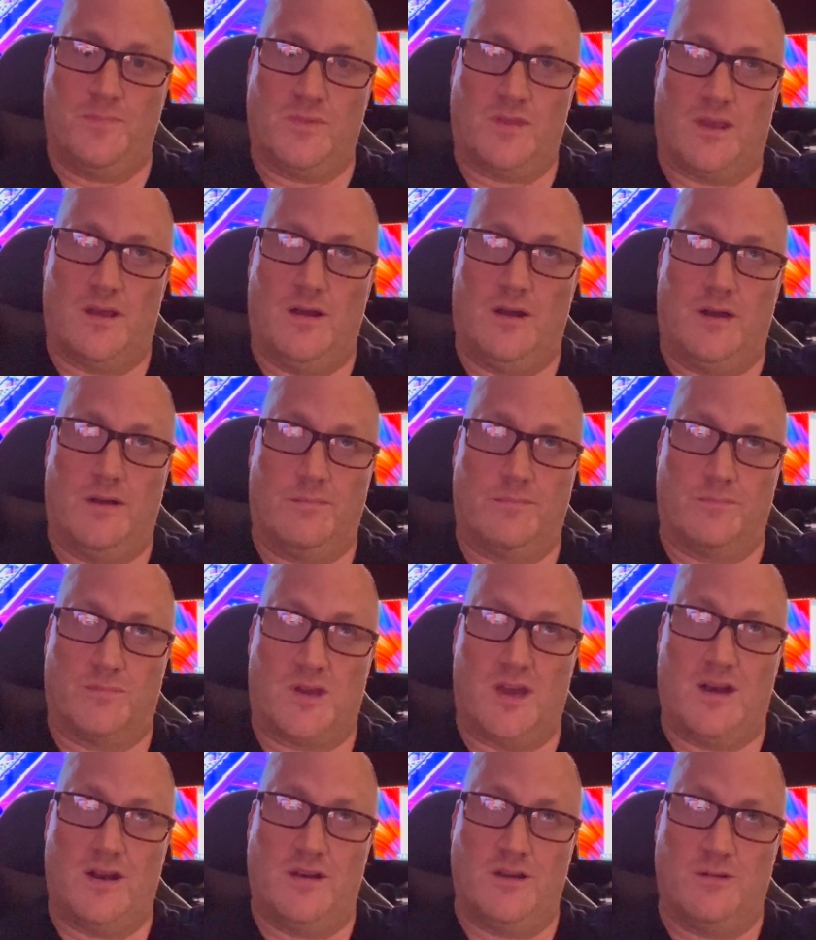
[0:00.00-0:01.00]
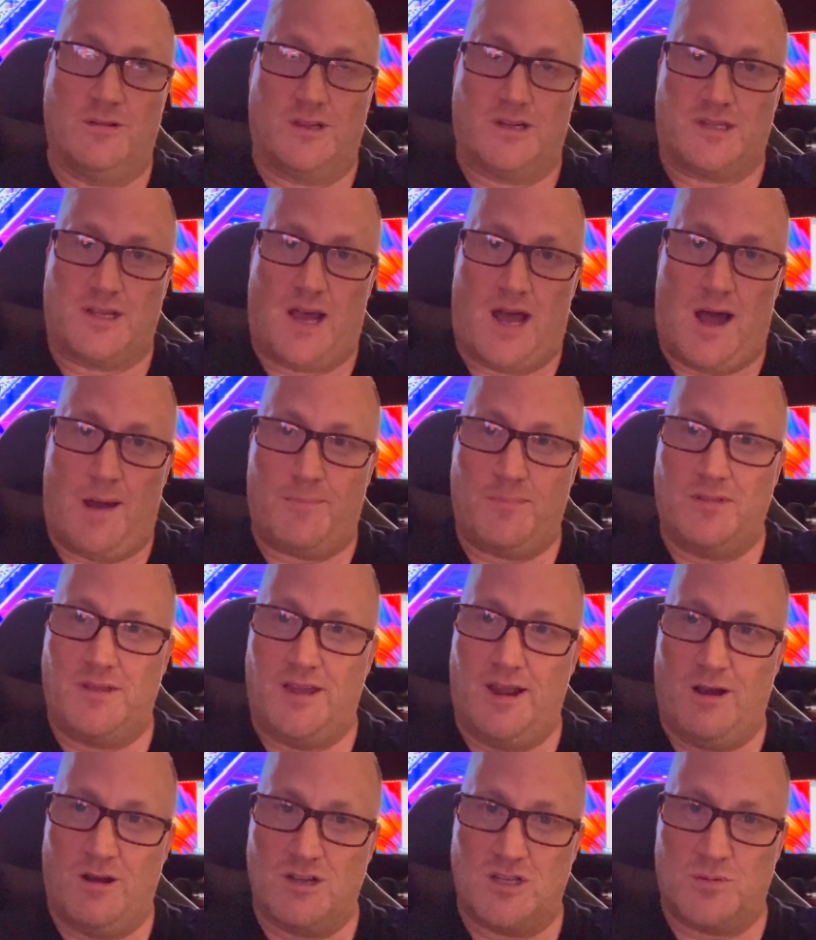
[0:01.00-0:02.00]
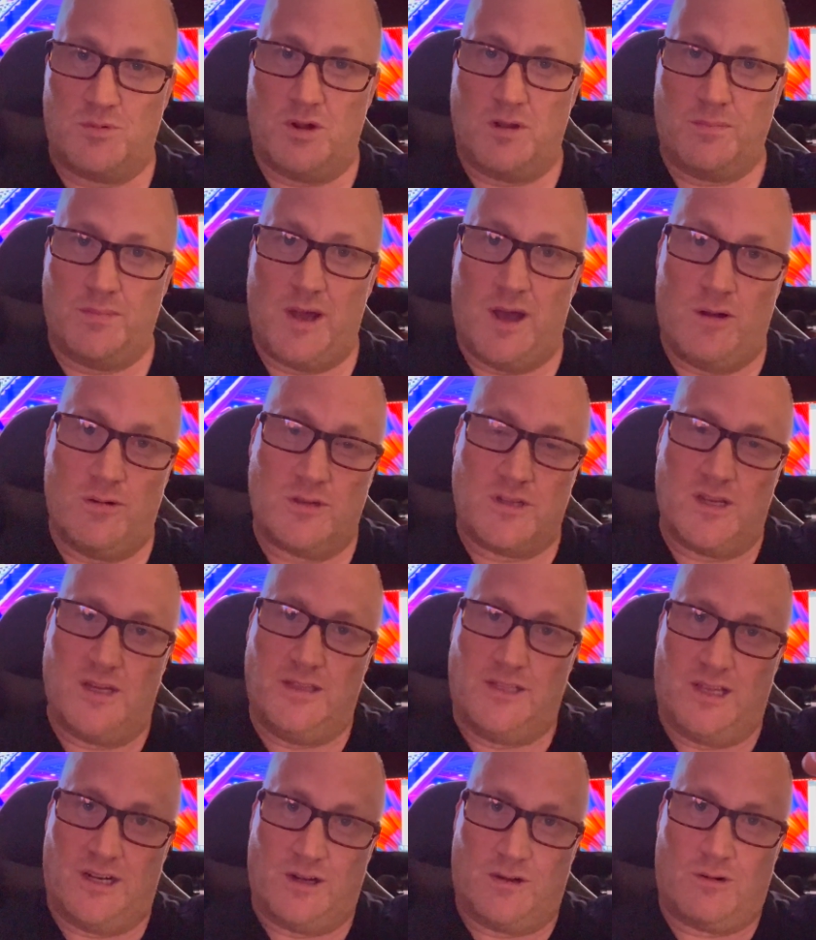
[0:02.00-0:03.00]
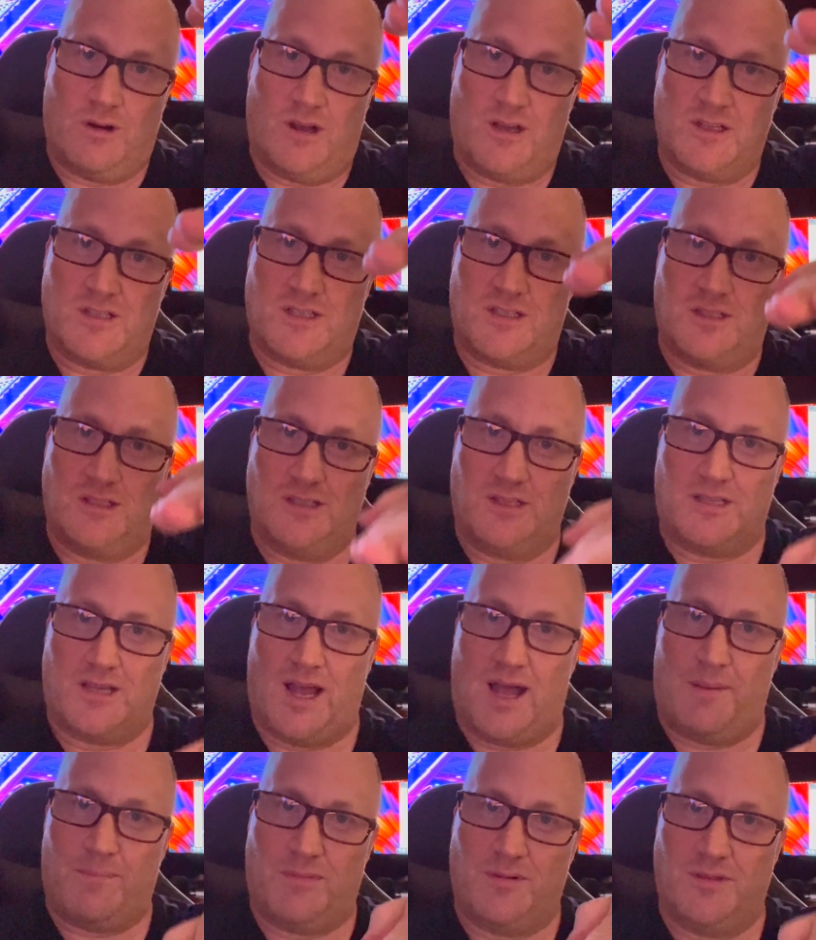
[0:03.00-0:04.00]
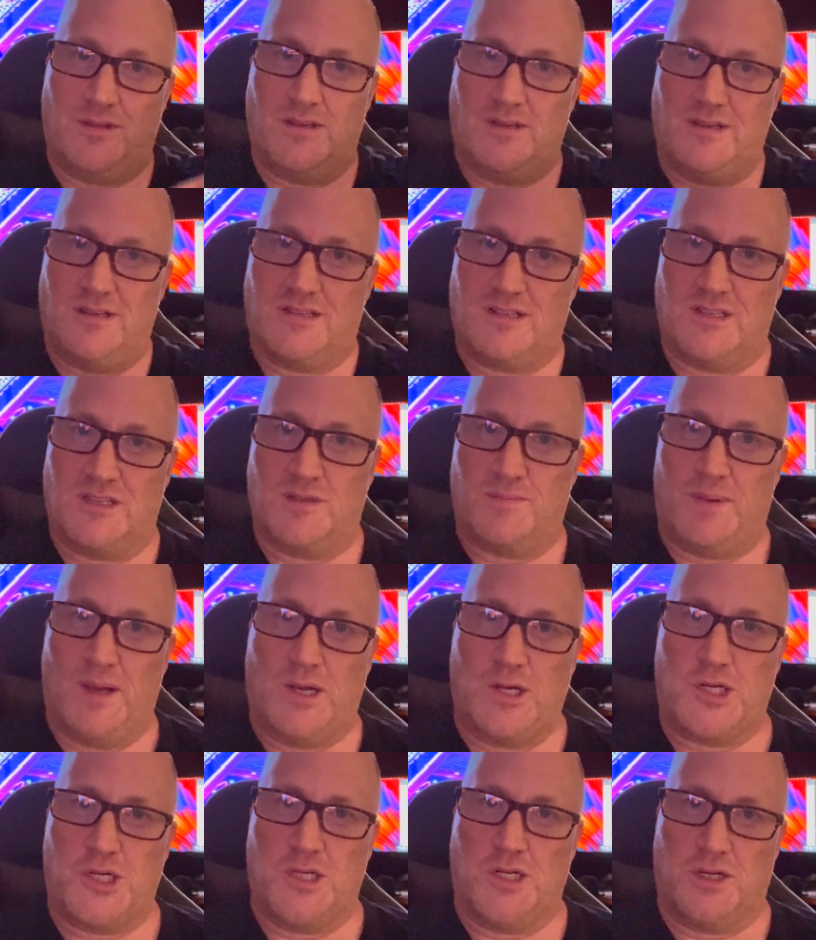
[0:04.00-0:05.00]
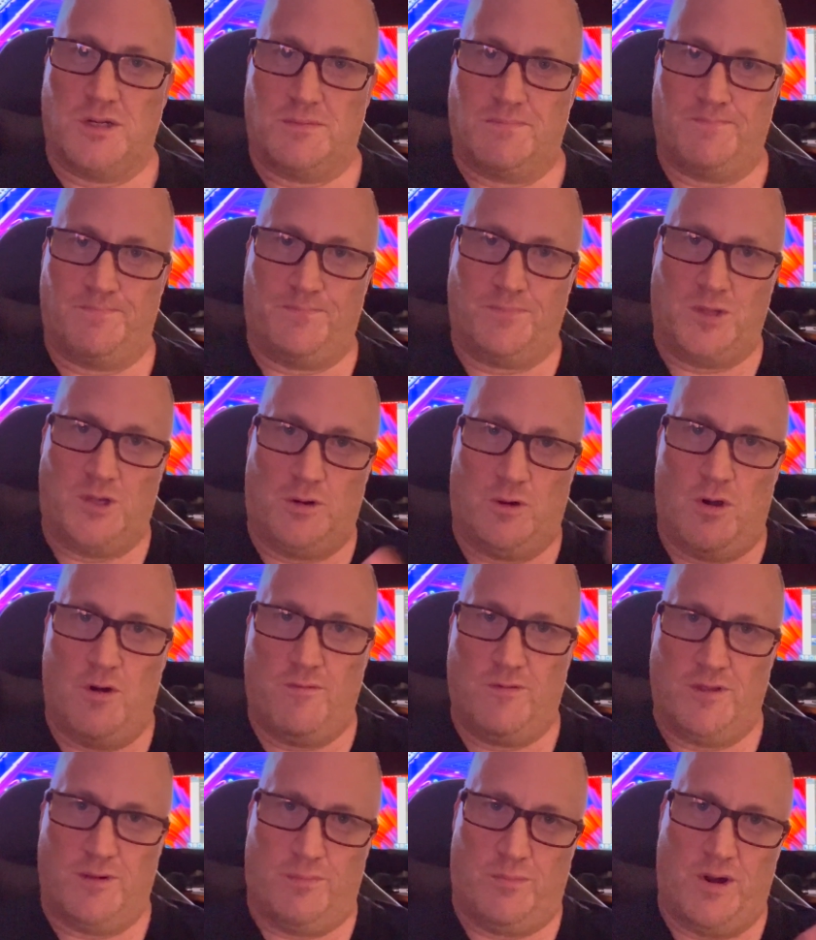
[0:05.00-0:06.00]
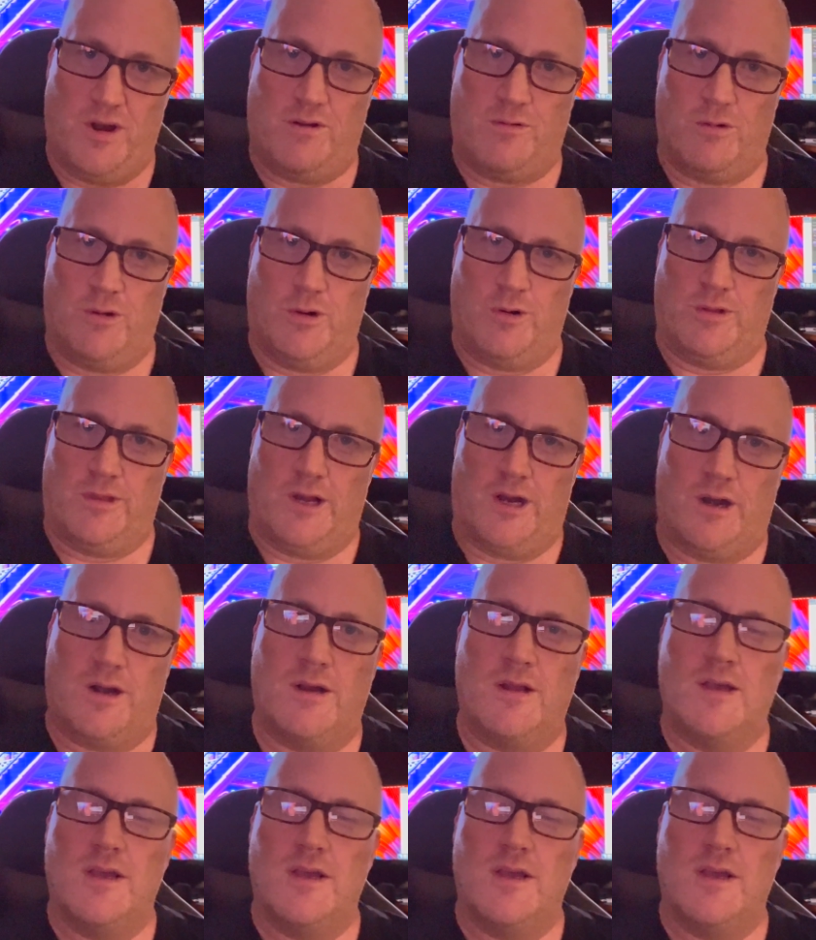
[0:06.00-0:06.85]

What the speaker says: kind of near the top of the air spring mount, and then across the top of the suspension, you know, over the brake rotor there.